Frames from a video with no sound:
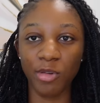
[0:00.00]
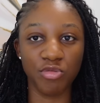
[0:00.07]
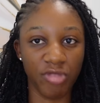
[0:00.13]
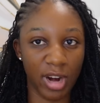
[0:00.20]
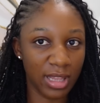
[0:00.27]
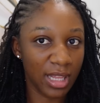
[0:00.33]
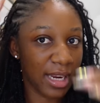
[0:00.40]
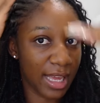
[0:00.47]
would
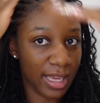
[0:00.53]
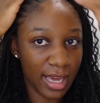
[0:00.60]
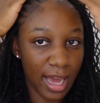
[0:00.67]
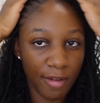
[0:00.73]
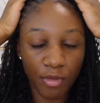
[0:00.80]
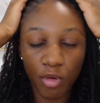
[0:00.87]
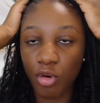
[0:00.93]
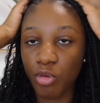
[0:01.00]
rather like
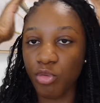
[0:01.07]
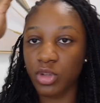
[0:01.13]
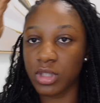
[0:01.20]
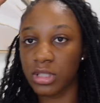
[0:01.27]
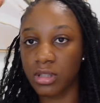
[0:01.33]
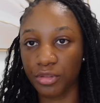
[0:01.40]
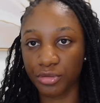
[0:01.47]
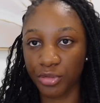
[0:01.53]
have
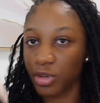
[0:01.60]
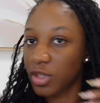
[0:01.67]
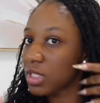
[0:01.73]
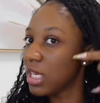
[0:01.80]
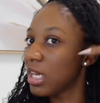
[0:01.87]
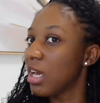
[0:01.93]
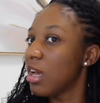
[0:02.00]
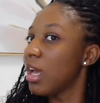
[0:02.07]
cornrows in the
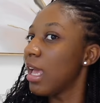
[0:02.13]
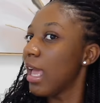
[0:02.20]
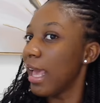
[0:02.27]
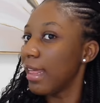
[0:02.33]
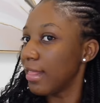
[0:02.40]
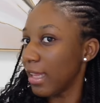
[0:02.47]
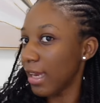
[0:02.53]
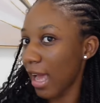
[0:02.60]
front
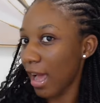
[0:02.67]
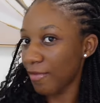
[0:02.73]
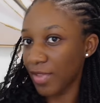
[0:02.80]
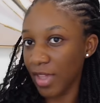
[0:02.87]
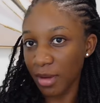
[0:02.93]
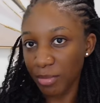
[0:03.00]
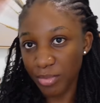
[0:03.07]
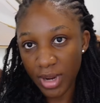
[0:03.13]
and then have
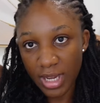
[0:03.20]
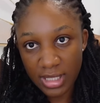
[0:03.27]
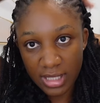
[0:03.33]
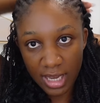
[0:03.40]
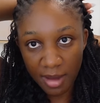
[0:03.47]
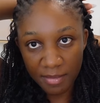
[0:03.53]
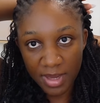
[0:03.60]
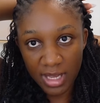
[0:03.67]
the braids
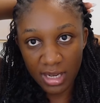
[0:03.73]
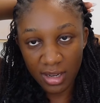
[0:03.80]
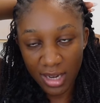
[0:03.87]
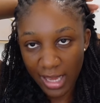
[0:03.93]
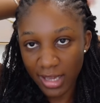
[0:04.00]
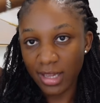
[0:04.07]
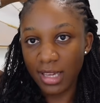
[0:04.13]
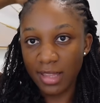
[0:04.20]
come in
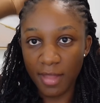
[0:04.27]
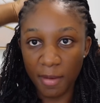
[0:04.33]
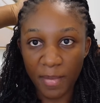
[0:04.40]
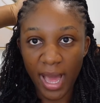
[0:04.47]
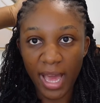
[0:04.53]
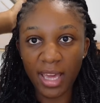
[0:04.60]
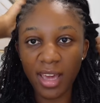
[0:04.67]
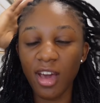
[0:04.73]
like in the
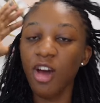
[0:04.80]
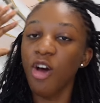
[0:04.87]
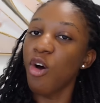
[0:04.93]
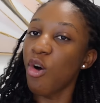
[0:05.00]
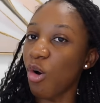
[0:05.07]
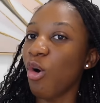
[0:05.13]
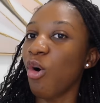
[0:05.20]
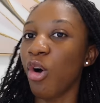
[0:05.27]
back
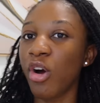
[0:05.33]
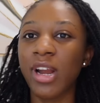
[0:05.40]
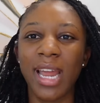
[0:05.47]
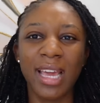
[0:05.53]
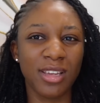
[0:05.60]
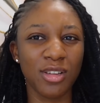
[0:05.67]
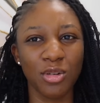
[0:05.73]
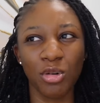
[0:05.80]
or
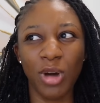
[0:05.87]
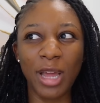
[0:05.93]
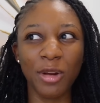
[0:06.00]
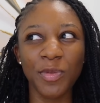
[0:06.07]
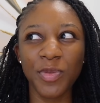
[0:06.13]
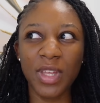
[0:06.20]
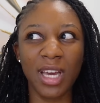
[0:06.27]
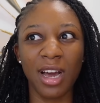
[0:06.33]
like you know i
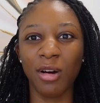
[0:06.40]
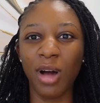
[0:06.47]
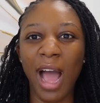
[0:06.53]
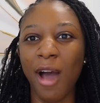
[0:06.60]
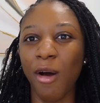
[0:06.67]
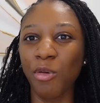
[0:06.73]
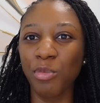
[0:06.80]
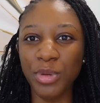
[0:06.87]
don't think i'll,
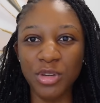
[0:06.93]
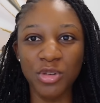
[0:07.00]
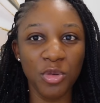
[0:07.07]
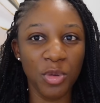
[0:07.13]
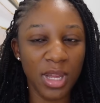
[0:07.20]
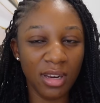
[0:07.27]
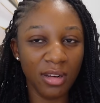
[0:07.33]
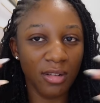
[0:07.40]
I'll be
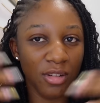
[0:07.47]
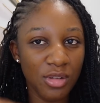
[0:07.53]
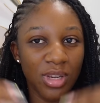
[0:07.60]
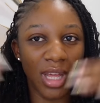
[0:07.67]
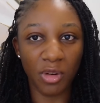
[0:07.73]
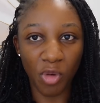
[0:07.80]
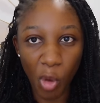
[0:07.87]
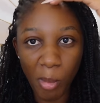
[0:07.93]
doing
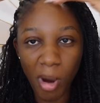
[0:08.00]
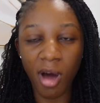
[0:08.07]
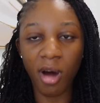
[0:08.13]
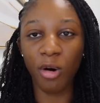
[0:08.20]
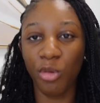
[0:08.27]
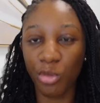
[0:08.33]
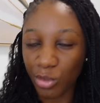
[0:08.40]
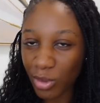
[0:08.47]
the
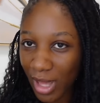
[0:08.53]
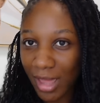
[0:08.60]
normal